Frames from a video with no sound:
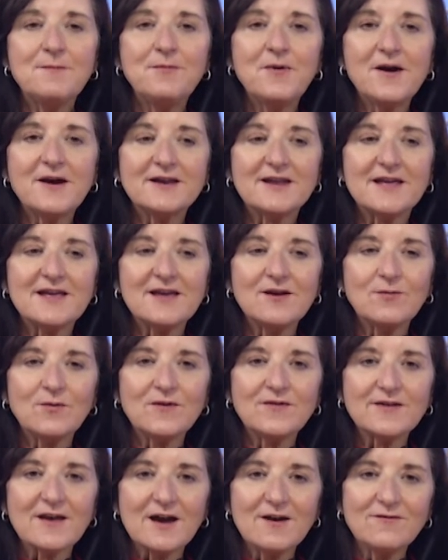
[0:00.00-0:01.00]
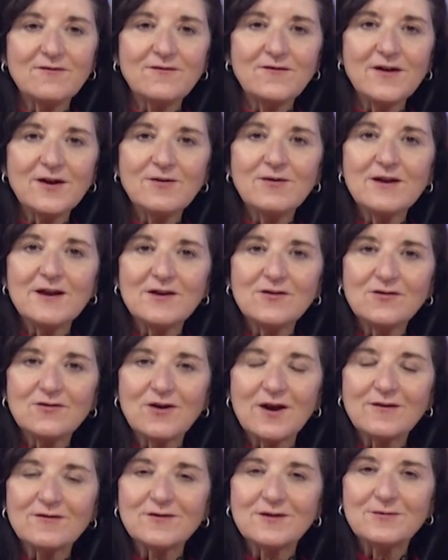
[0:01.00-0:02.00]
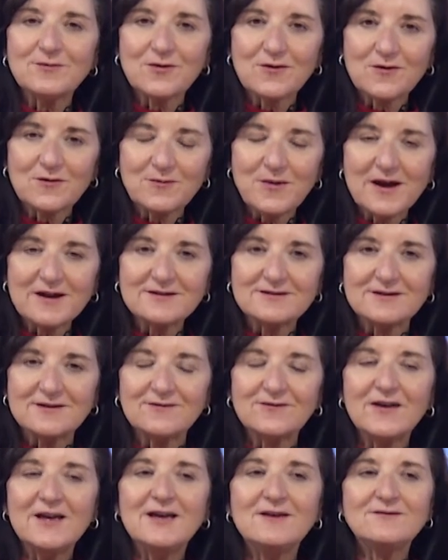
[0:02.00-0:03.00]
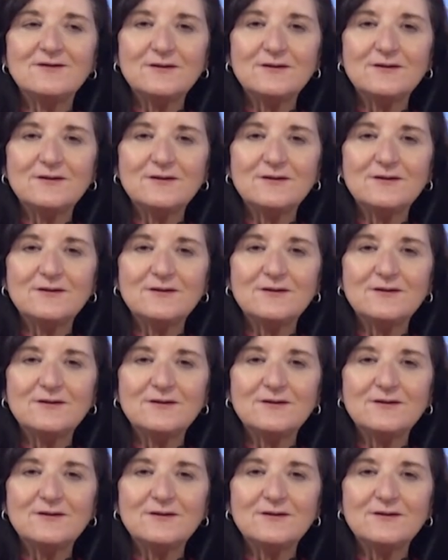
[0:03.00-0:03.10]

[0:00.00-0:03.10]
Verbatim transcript: But right. it was a very interesting perspective